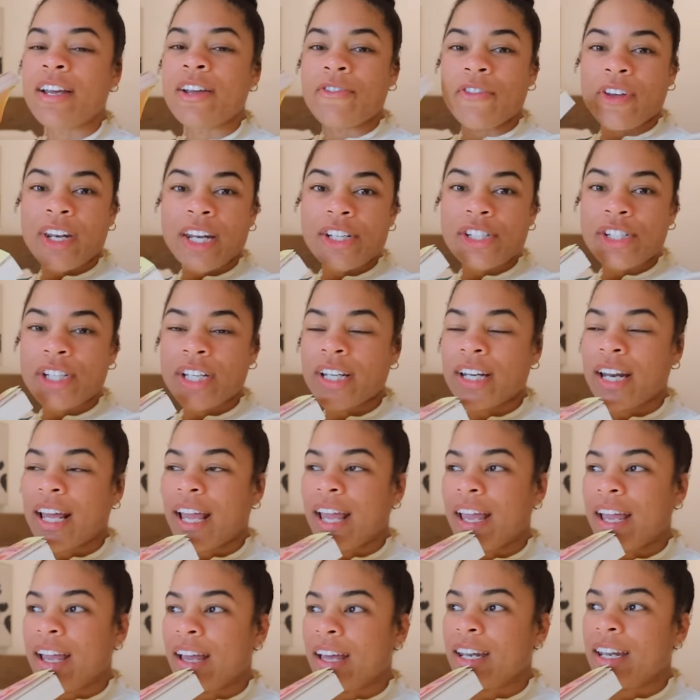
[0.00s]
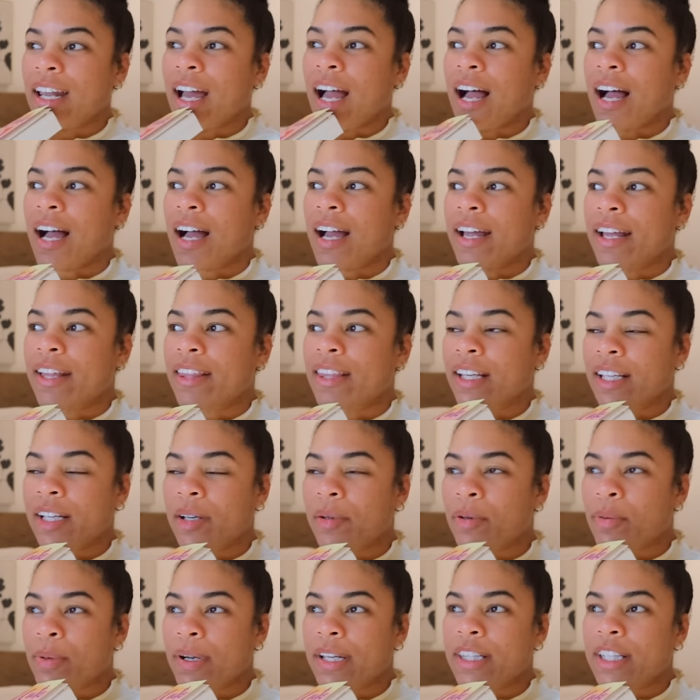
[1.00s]
finish it and I think I'm
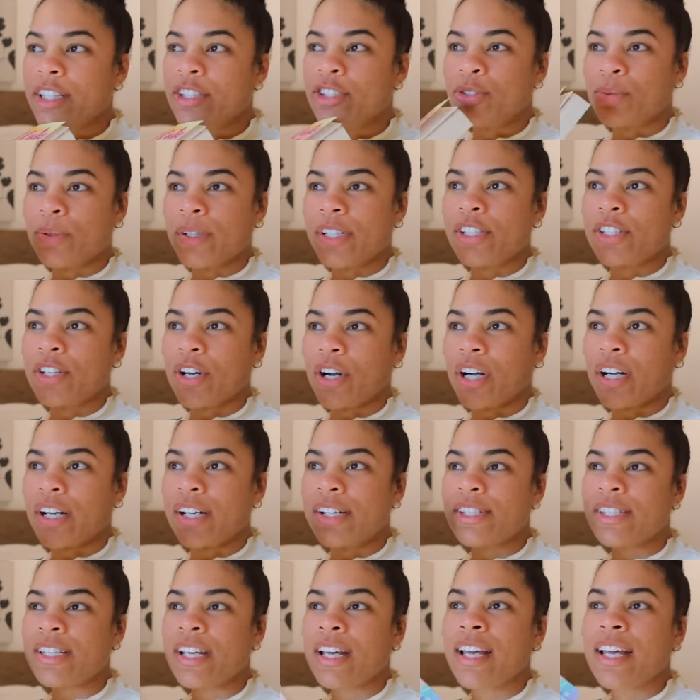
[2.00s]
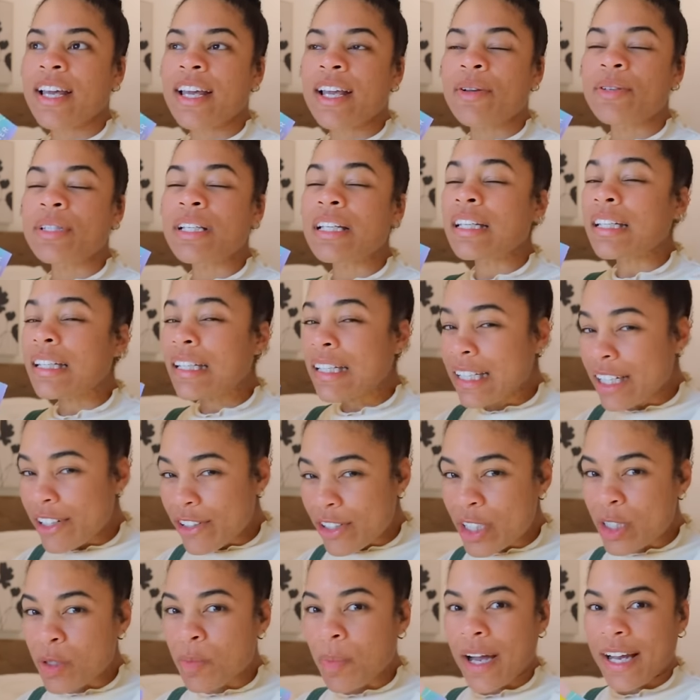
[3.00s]
gonna rate this three stars. It was a
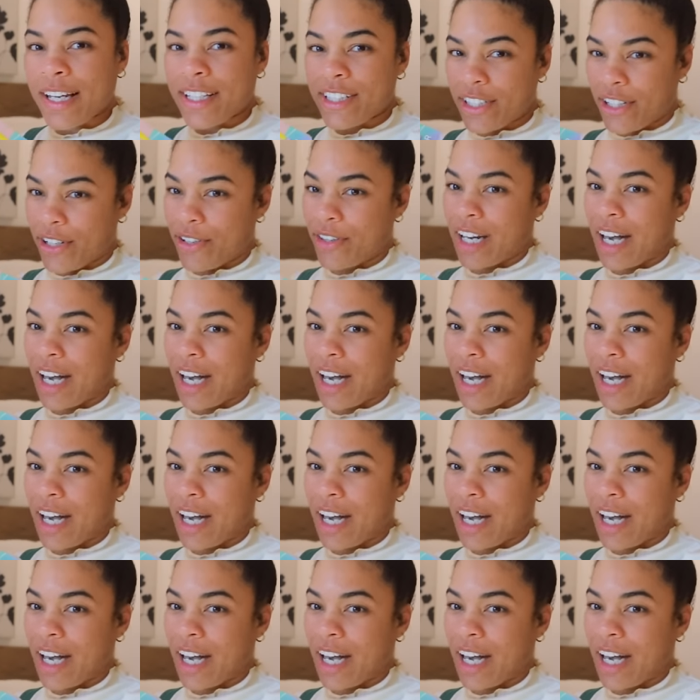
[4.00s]
little spicier